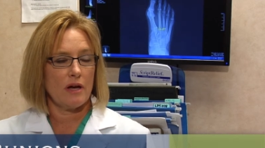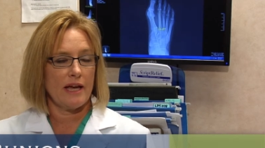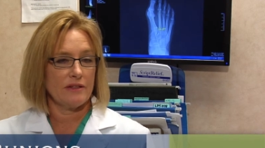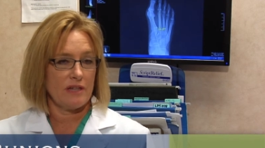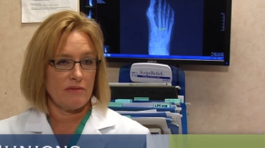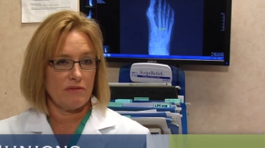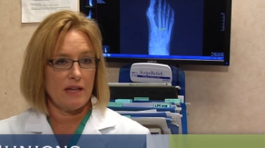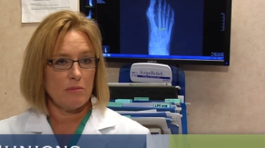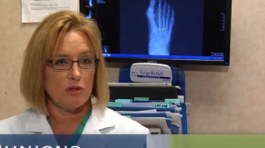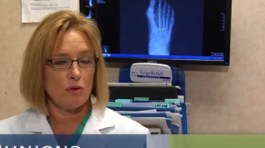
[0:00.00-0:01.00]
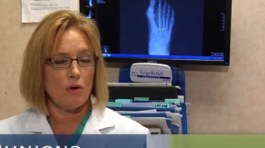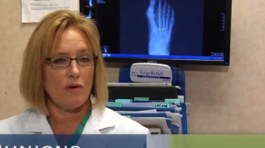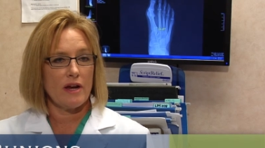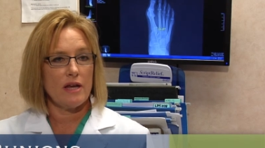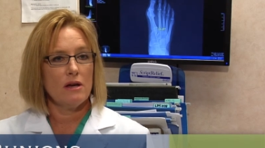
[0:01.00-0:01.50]

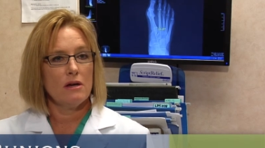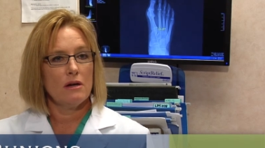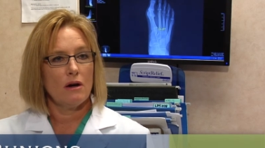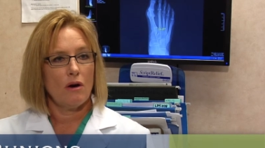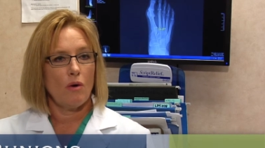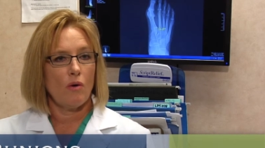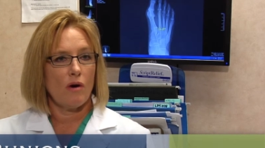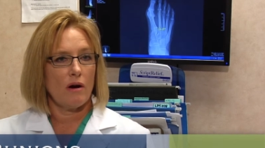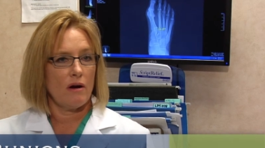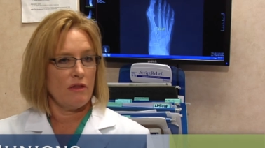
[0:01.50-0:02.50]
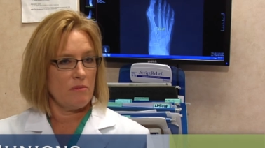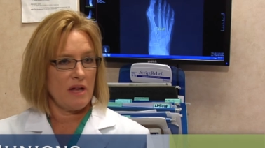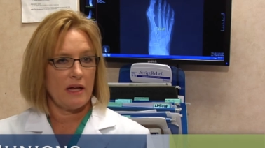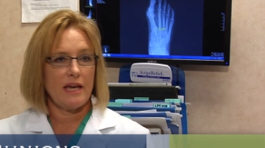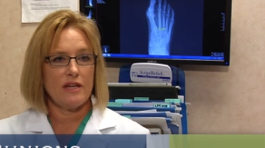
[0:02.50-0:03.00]
anti-inflammatory or other
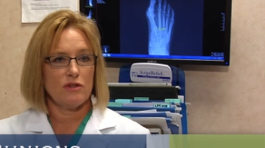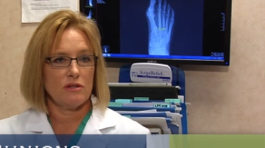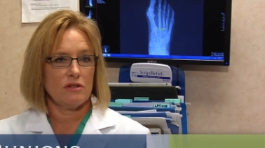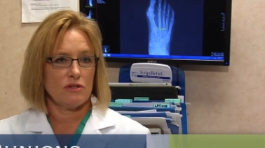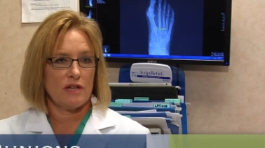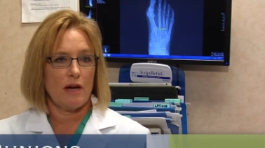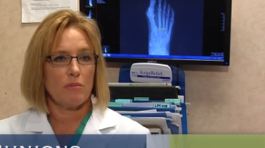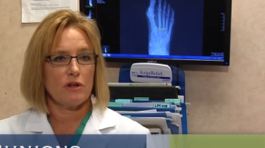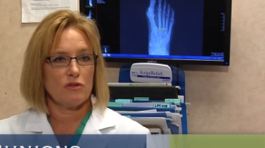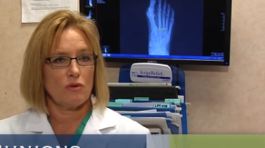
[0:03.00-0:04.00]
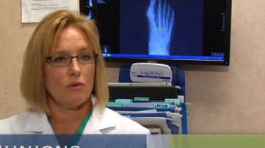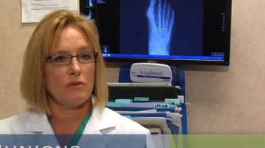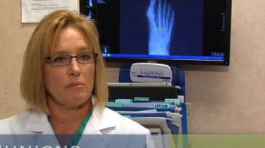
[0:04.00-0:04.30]
medication just to help control the